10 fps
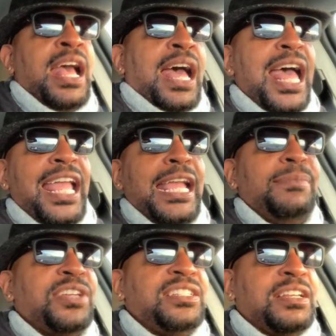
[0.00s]
I
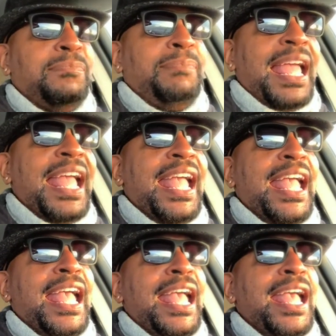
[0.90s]
am just a
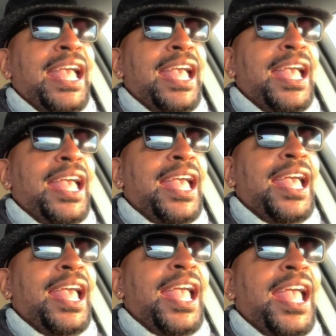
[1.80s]

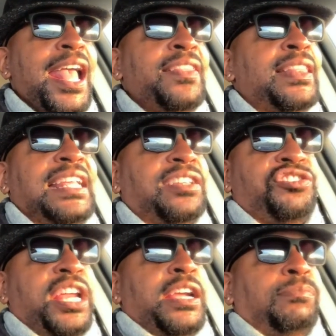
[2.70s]
man. That's a
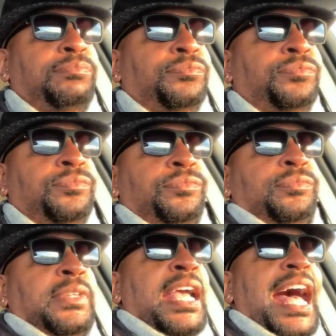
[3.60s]

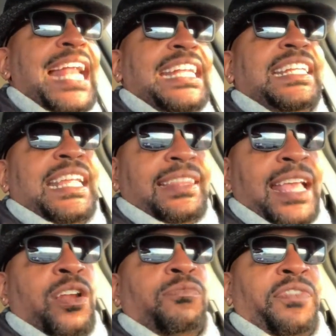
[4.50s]
jam. I need to get
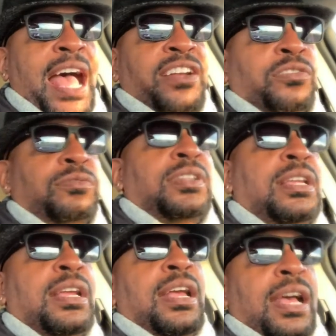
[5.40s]
that on vinyl.
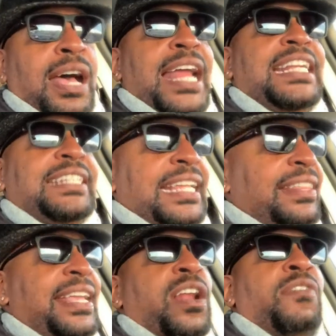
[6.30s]
I need to
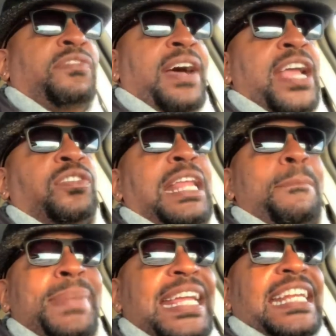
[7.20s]
get that on vinyl
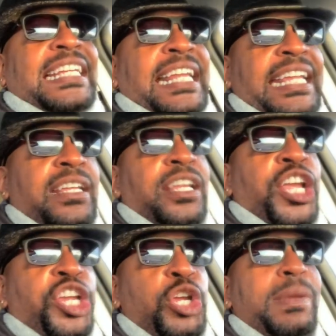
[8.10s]
immediately.
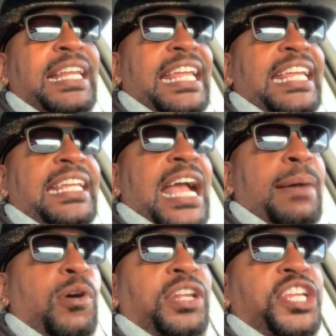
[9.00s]
Human League,
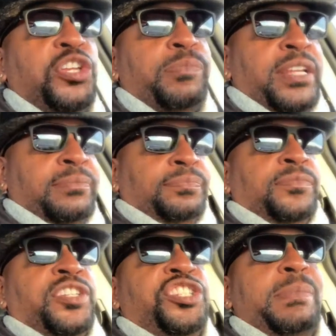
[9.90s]
I'm Only
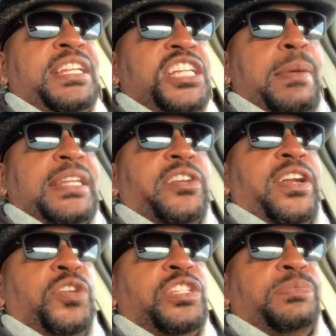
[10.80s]
Human. Jimmy Jam and Terry
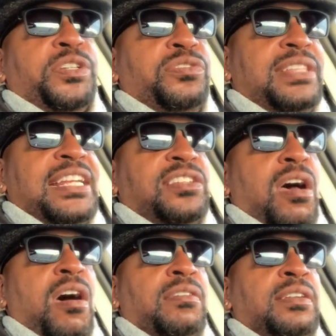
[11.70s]
Lewis produced that
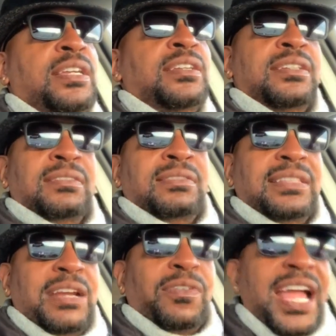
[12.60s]
song. Did
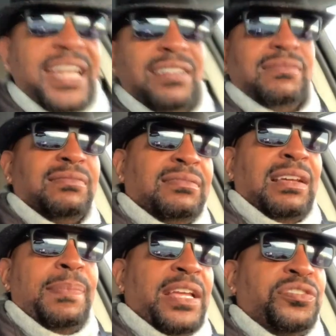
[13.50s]
they write it?
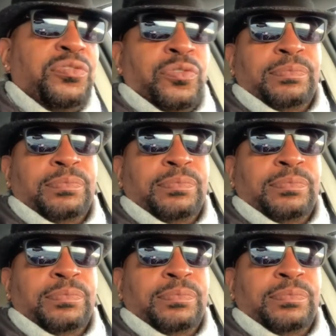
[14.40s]
I'm not sure.